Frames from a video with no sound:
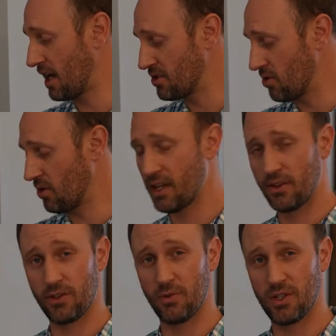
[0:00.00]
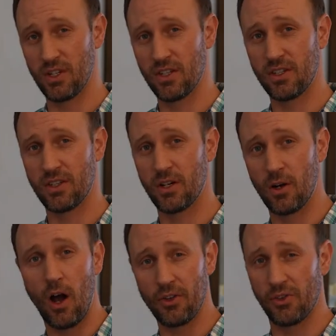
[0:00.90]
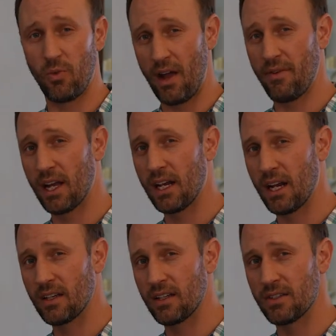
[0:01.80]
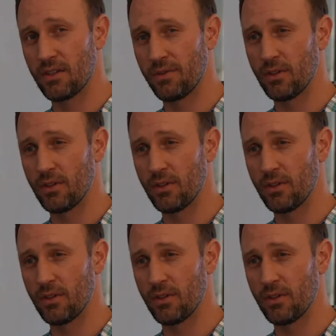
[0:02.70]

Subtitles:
I don't like their switches. They're also Wi-Fi connected, so if you